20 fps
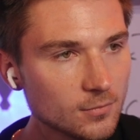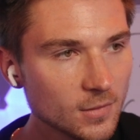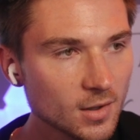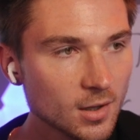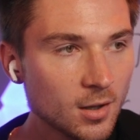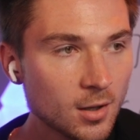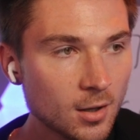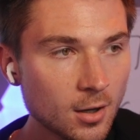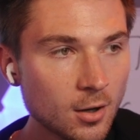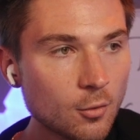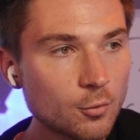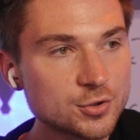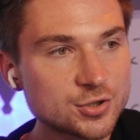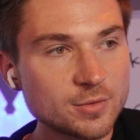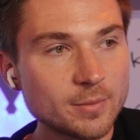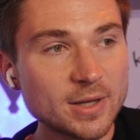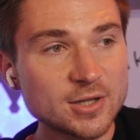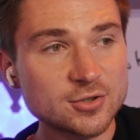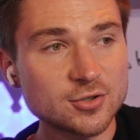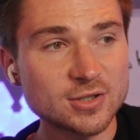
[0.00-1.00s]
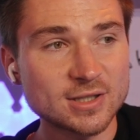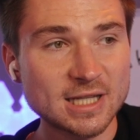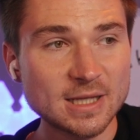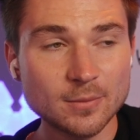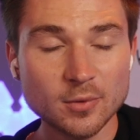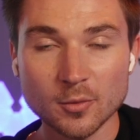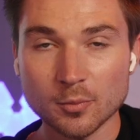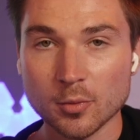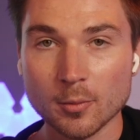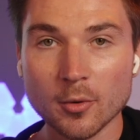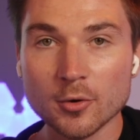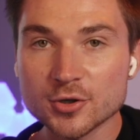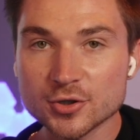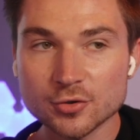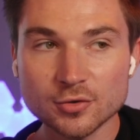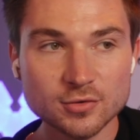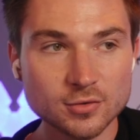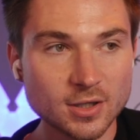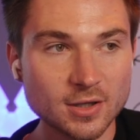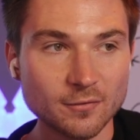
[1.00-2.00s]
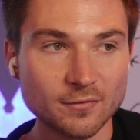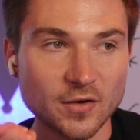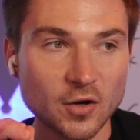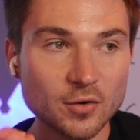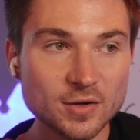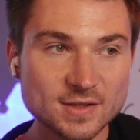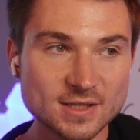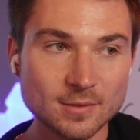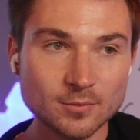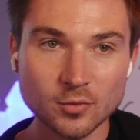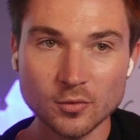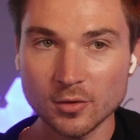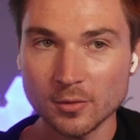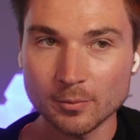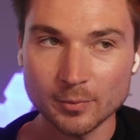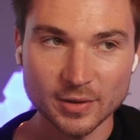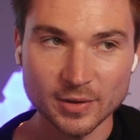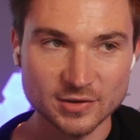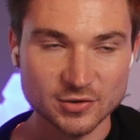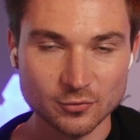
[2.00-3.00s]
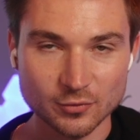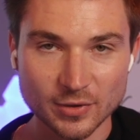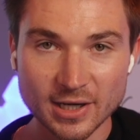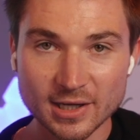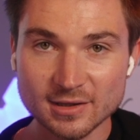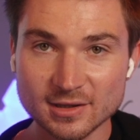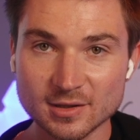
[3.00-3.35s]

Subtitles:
I want you to make sure to keep your promotional very simple but direct.